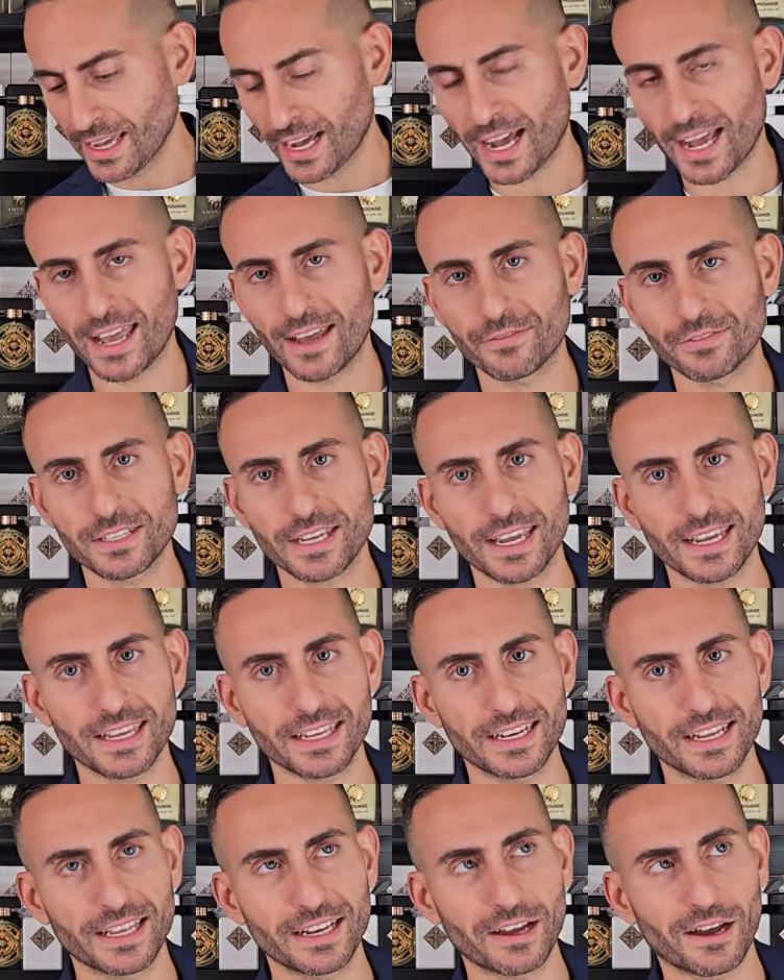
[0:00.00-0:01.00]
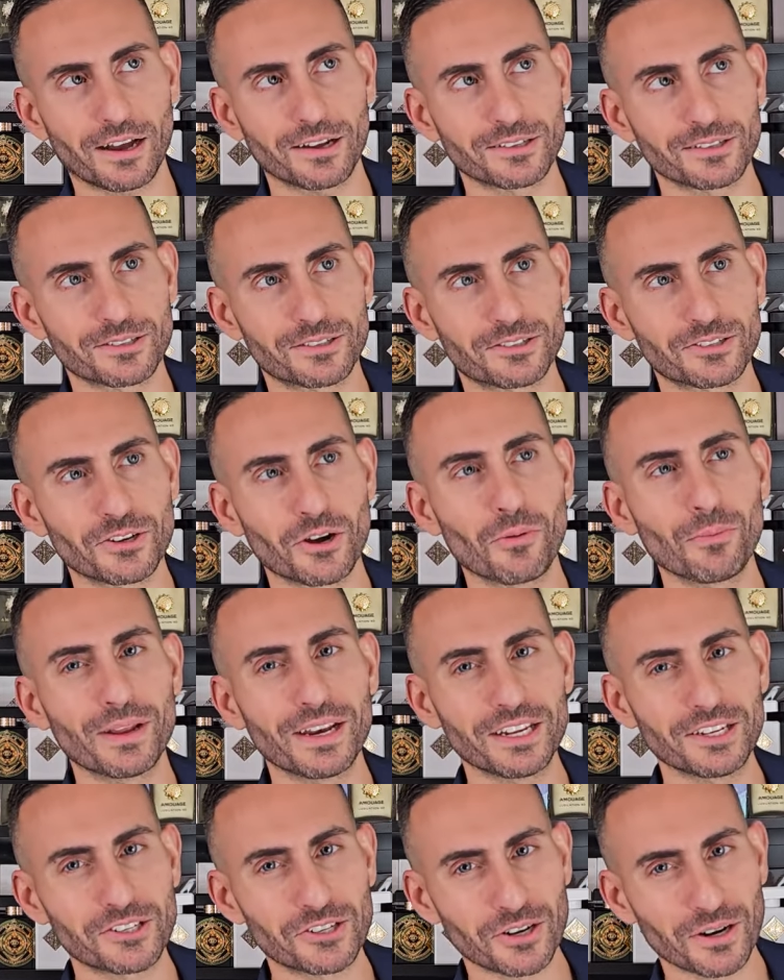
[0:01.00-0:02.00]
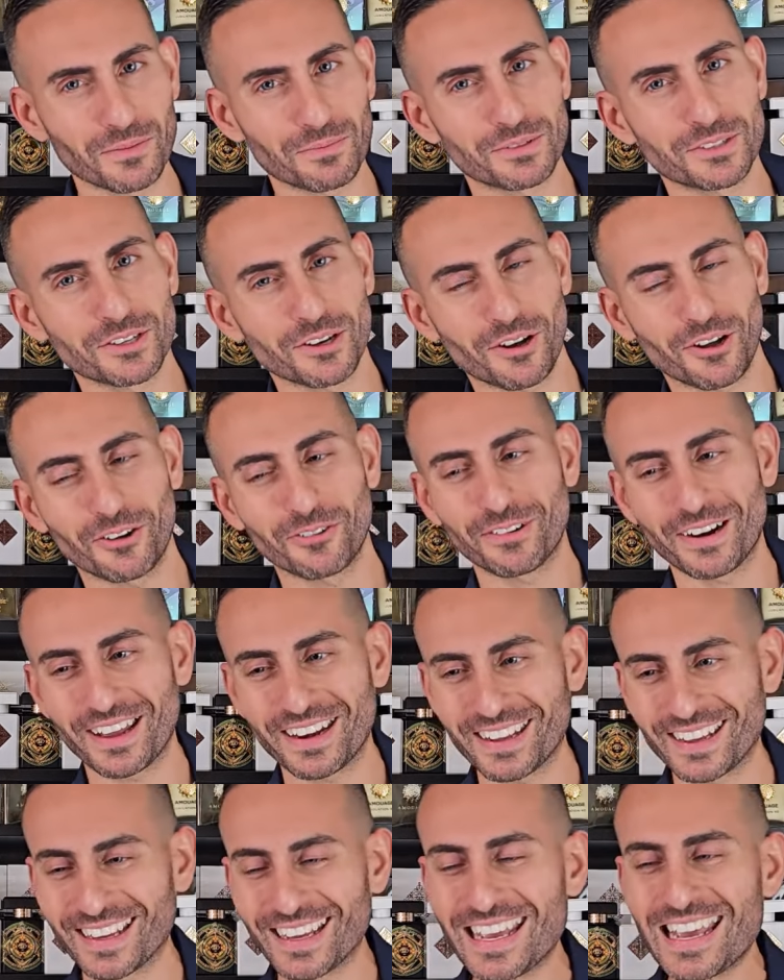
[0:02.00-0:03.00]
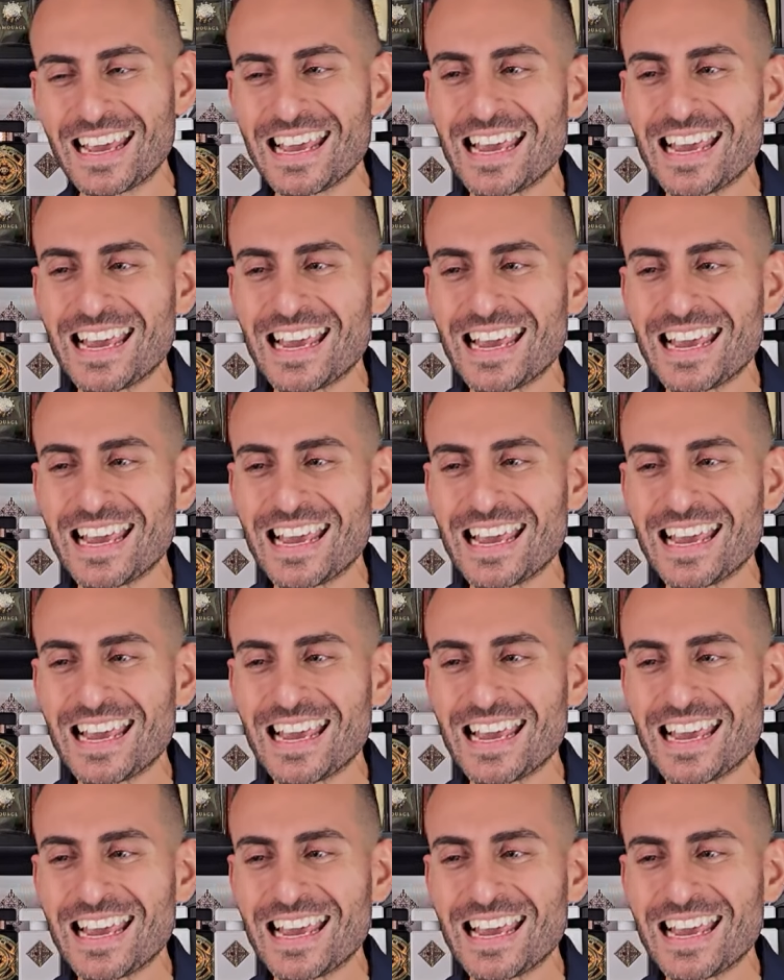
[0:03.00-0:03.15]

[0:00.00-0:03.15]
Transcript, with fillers: I have taken it on so many trips already.